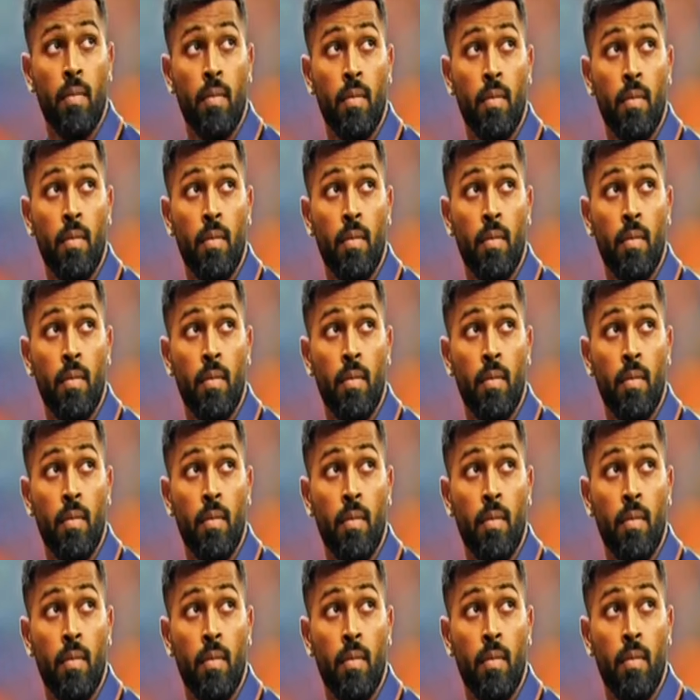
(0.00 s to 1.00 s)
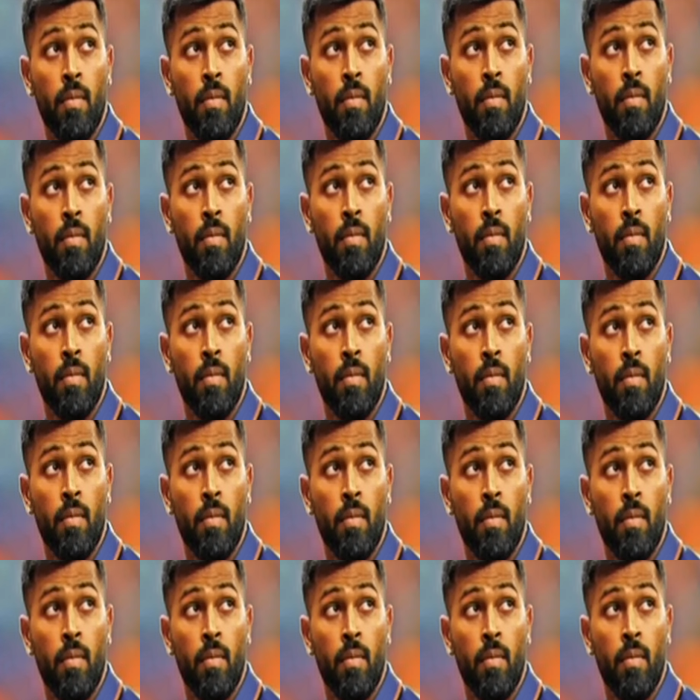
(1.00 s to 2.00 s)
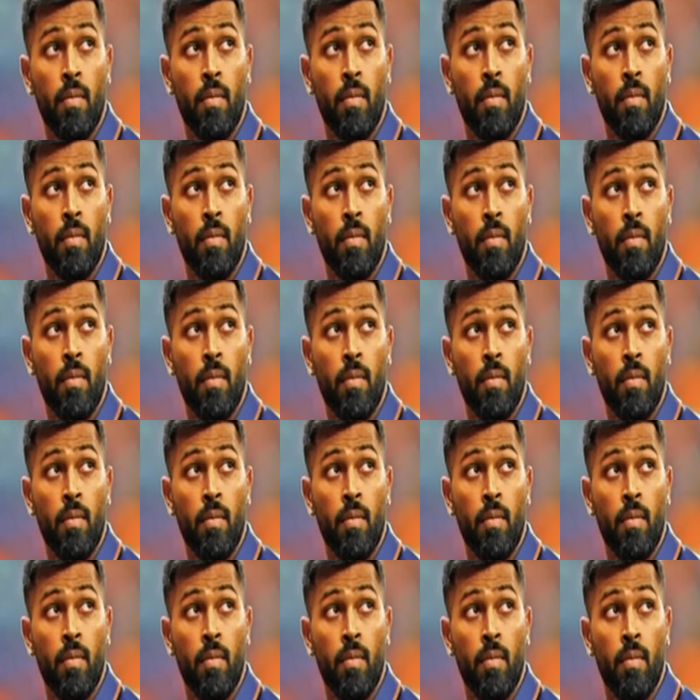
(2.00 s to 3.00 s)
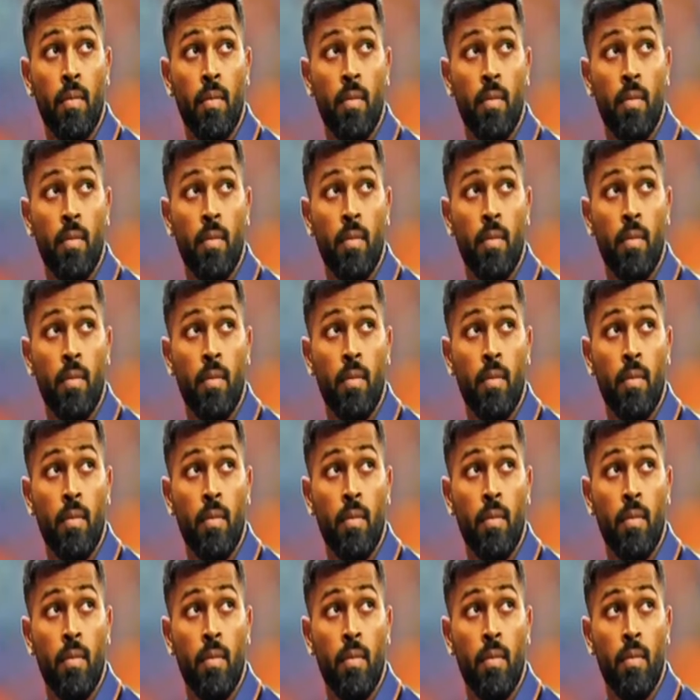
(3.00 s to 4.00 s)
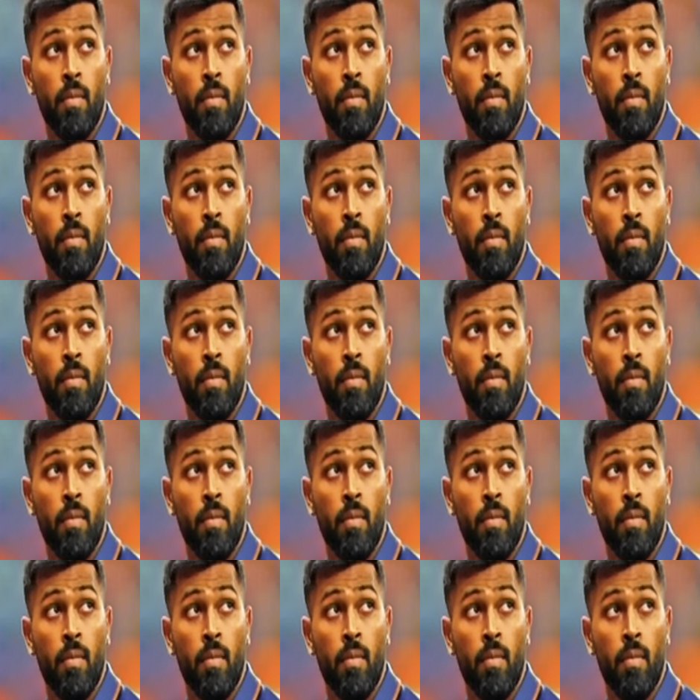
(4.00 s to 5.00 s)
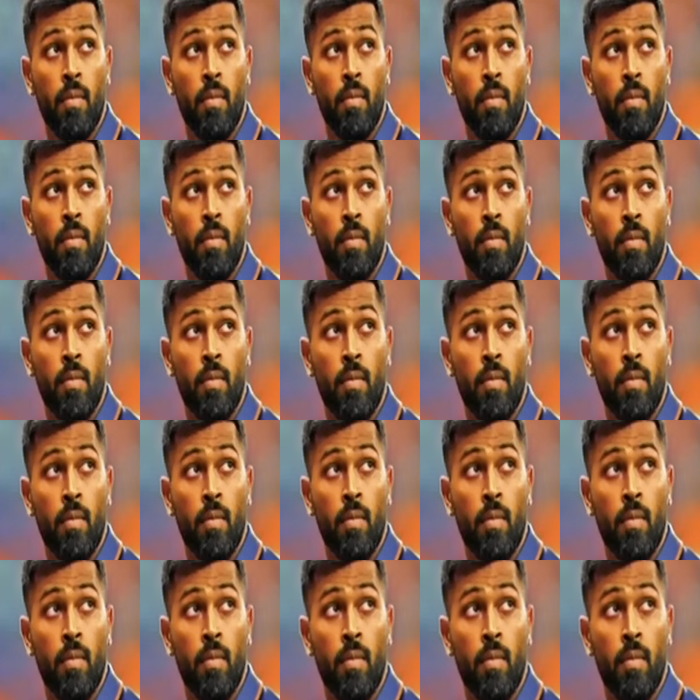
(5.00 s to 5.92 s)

(not speaking)